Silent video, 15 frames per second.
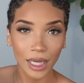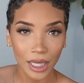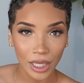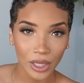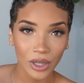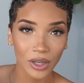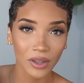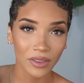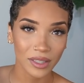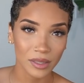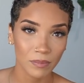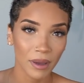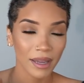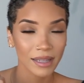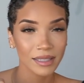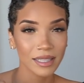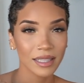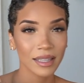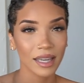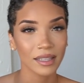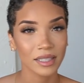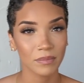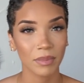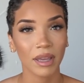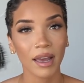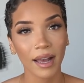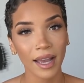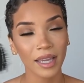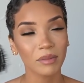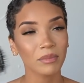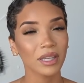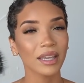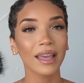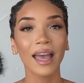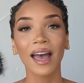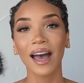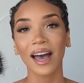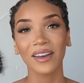here, this painting that is behind me.